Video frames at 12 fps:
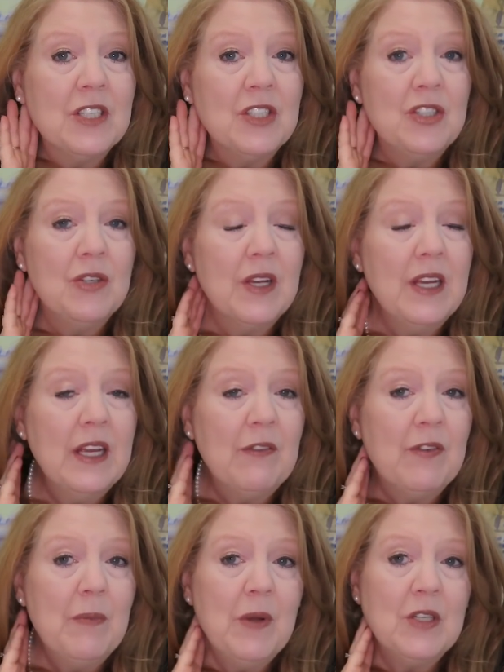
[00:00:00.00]
that you can
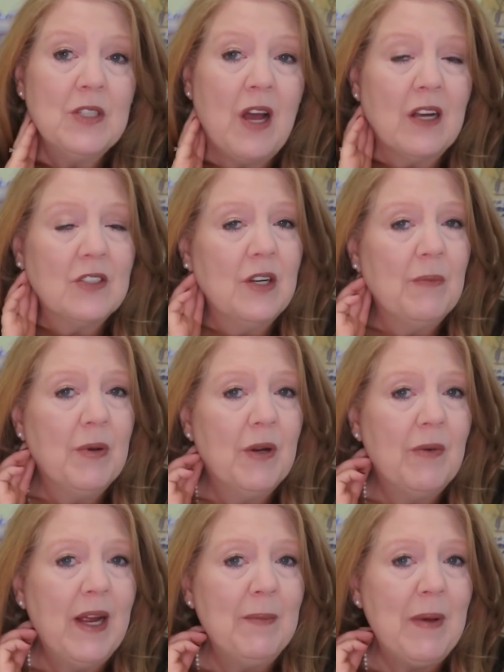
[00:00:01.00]
get from your doctor and
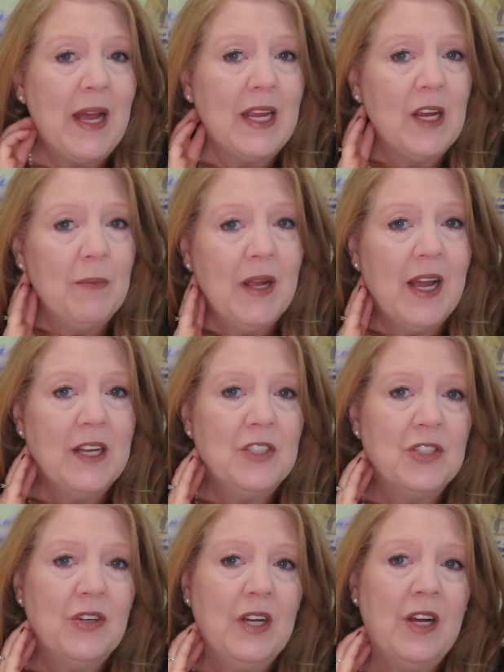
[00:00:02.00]
put right back here
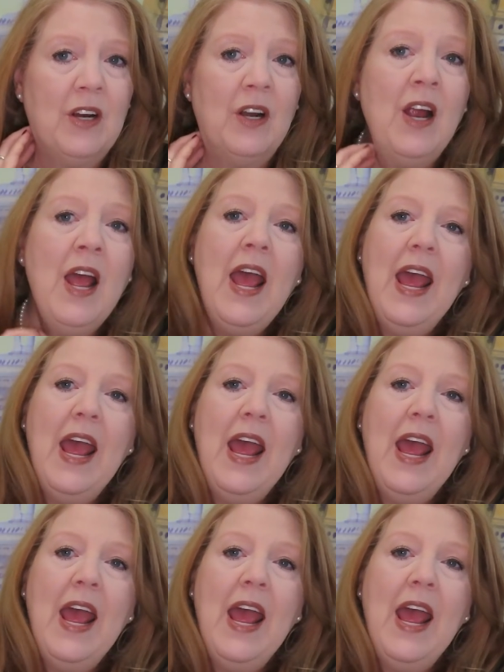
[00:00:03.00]
behind your ear.